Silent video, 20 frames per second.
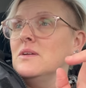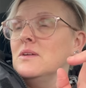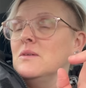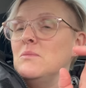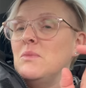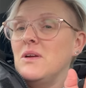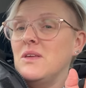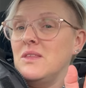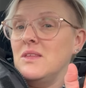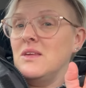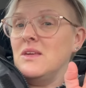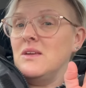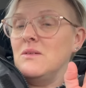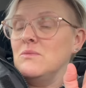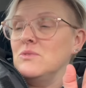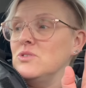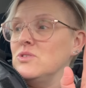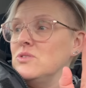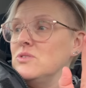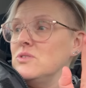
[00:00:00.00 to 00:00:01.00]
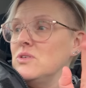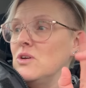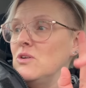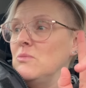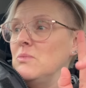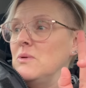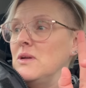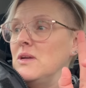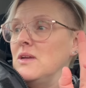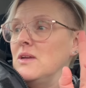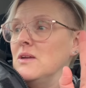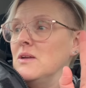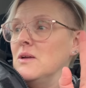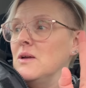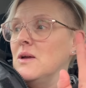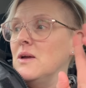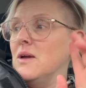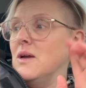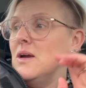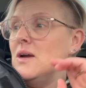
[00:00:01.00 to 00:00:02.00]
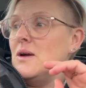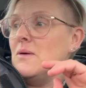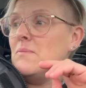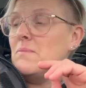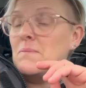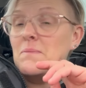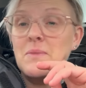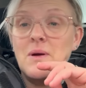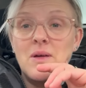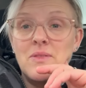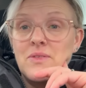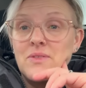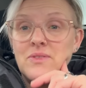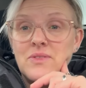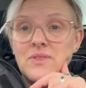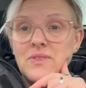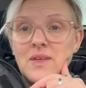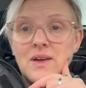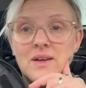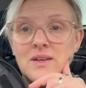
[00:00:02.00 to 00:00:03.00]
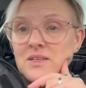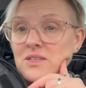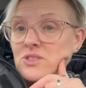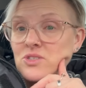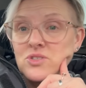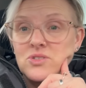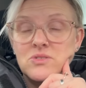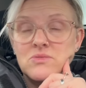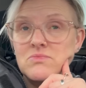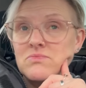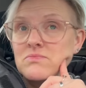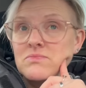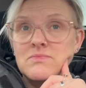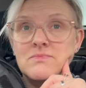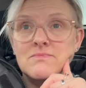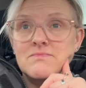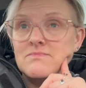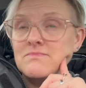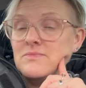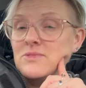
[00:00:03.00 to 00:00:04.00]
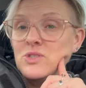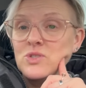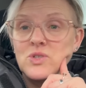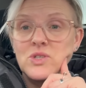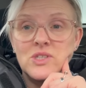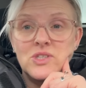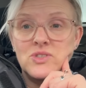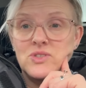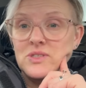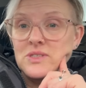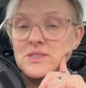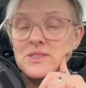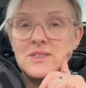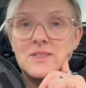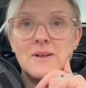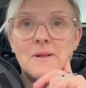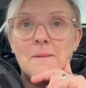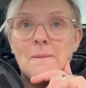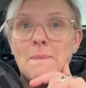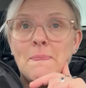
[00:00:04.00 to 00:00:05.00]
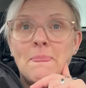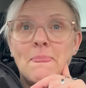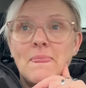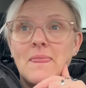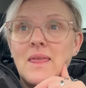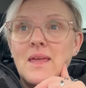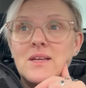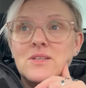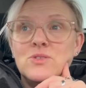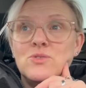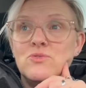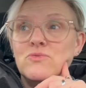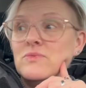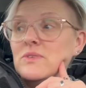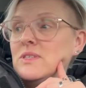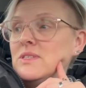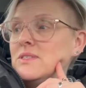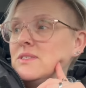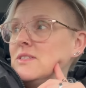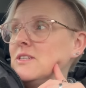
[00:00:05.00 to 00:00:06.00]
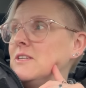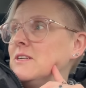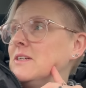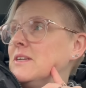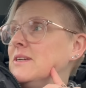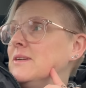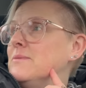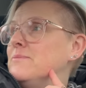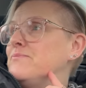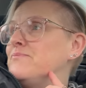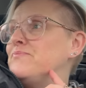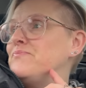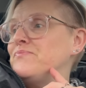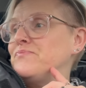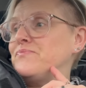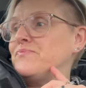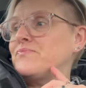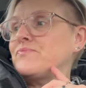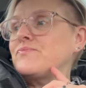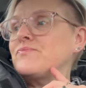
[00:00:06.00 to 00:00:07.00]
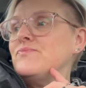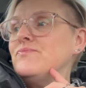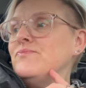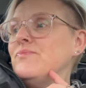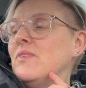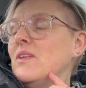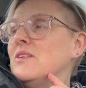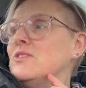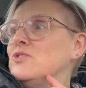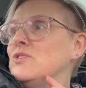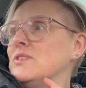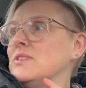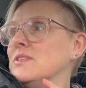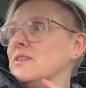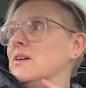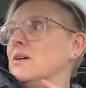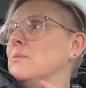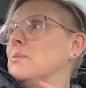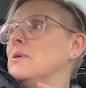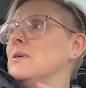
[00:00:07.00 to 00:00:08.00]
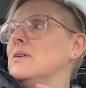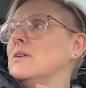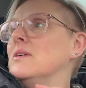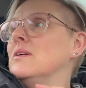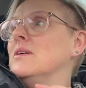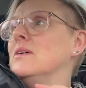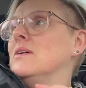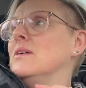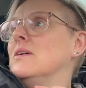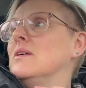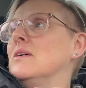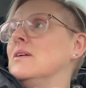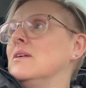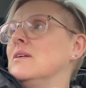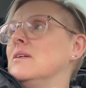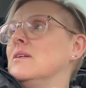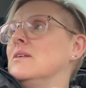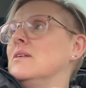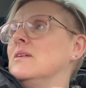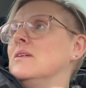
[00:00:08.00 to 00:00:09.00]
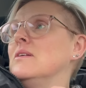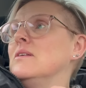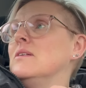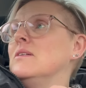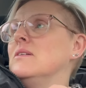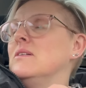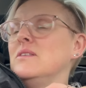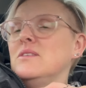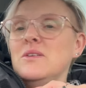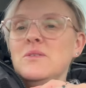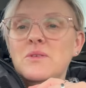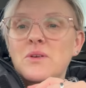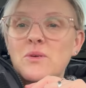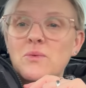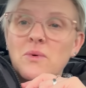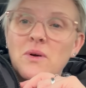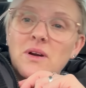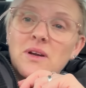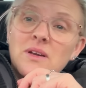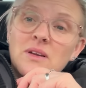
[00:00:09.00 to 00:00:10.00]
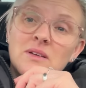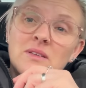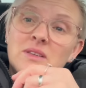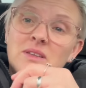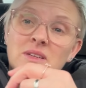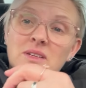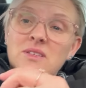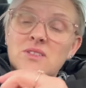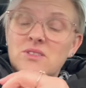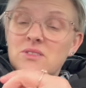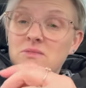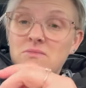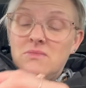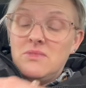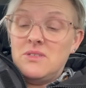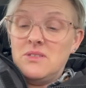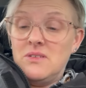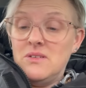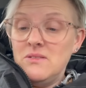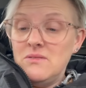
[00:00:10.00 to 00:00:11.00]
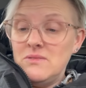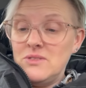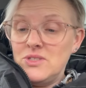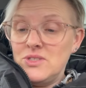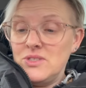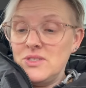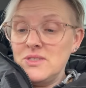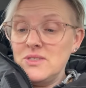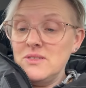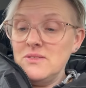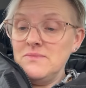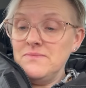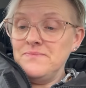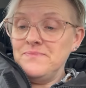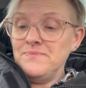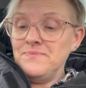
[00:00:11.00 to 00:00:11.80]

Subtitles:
but I think it was Toby. But other than that, he's just not interested at all, really doesn't like it, dressing up. I don't know why. He just doesn't.